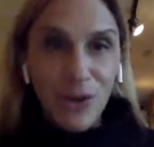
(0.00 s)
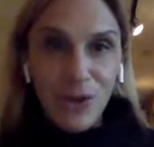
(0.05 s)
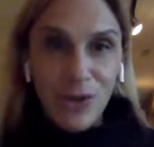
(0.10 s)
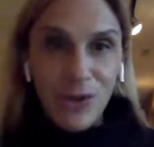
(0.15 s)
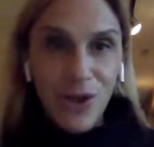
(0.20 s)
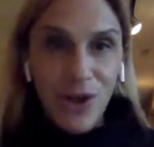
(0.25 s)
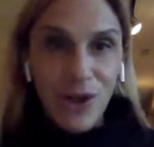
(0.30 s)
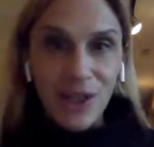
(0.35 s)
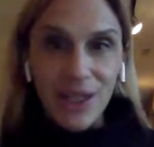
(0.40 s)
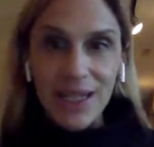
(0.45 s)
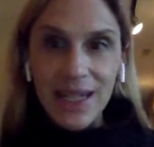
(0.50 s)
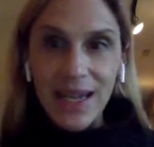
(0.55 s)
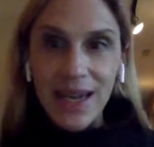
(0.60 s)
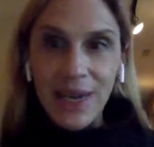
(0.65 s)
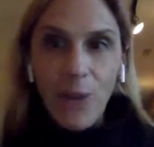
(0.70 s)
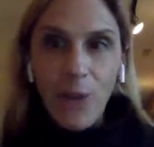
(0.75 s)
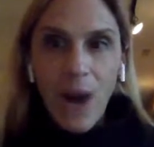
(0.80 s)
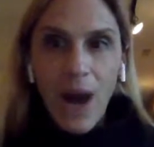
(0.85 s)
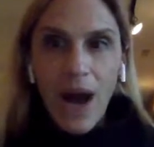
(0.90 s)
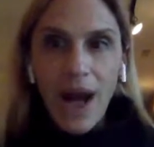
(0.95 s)
you're struggling
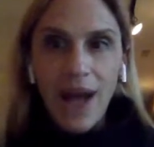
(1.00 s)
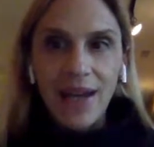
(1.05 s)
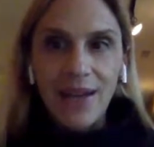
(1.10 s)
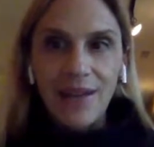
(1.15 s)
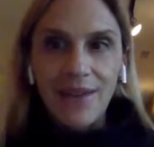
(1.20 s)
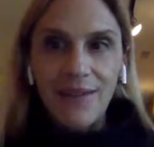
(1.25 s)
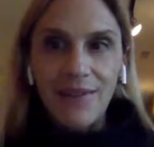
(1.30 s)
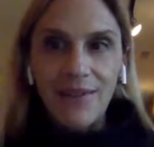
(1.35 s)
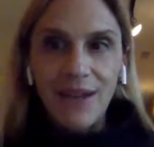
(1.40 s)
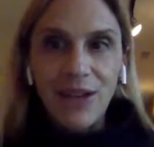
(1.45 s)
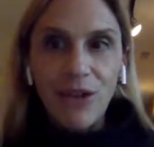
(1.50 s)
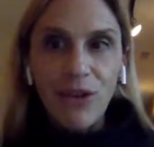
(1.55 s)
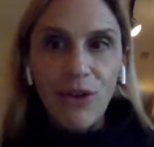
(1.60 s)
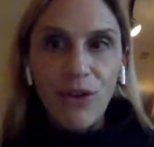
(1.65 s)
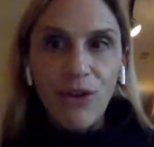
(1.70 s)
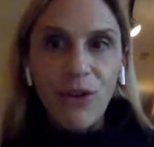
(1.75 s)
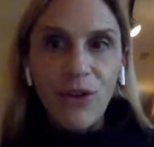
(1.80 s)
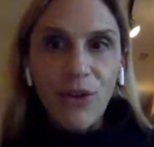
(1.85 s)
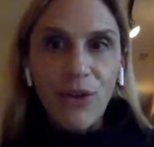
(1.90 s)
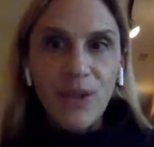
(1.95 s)
and why, right? You're
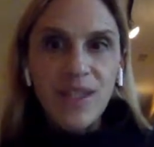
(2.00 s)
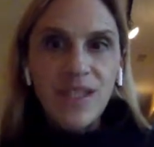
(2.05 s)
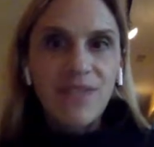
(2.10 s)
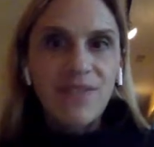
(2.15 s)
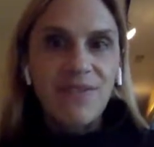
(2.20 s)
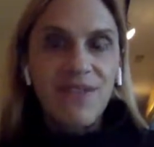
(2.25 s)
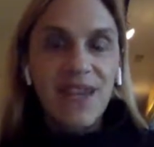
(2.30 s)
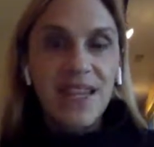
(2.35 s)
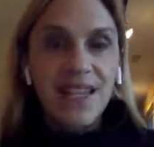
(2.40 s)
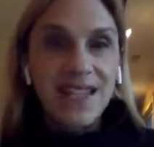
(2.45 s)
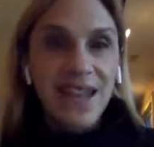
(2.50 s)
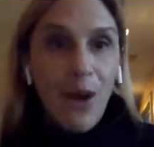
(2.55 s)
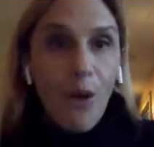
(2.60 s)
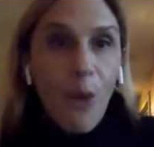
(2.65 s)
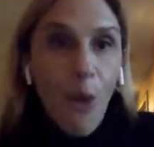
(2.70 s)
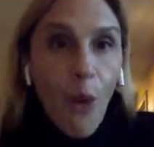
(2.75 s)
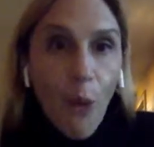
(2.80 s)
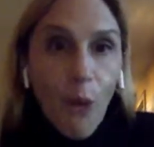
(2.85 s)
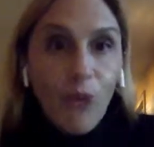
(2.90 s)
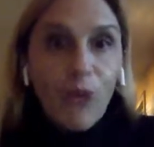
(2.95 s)
forced to face how
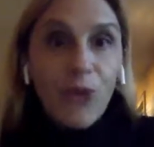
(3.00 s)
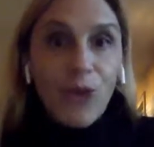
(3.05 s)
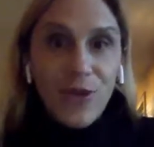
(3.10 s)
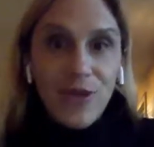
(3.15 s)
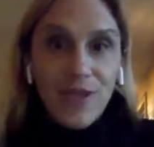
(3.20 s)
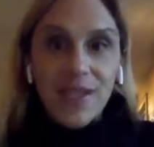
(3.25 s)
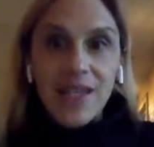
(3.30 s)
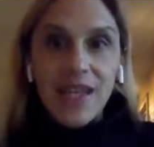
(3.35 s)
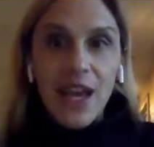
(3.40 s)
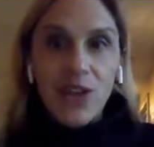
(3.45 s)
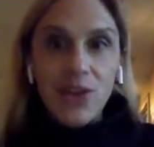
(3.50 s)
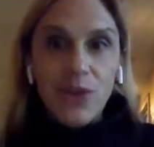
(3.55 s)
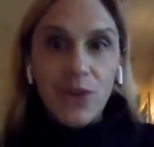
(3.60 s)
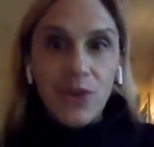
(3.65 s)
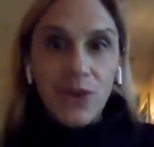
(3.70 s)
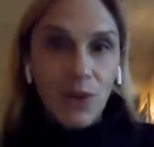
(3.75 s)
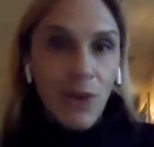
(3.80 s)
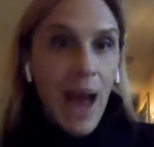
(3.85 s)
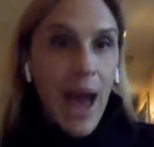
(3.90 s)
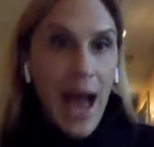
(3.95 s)

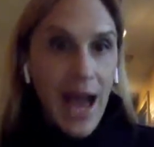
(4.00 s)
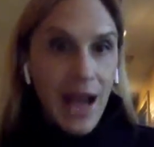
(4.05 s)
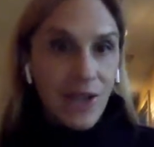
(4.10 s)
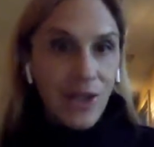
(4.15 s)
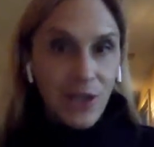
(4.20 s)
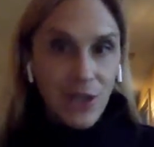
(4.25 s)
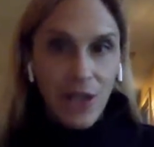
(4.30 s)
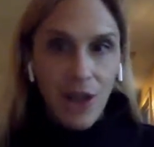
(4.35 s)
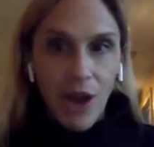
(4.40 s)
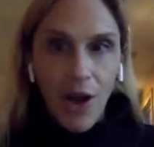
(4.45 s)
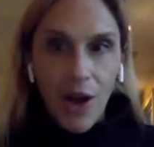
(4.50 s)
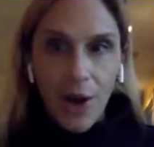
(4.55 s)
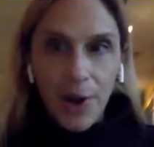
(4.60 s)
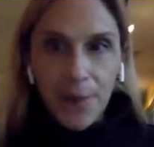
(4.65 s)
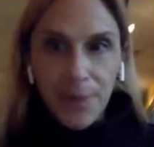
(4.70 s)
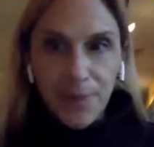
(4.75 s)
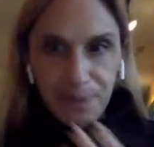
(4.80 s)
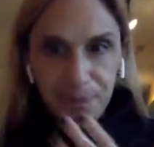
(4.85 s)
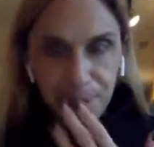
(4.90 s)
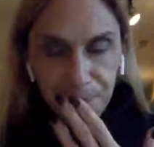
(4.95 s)
overscheduled you actually are.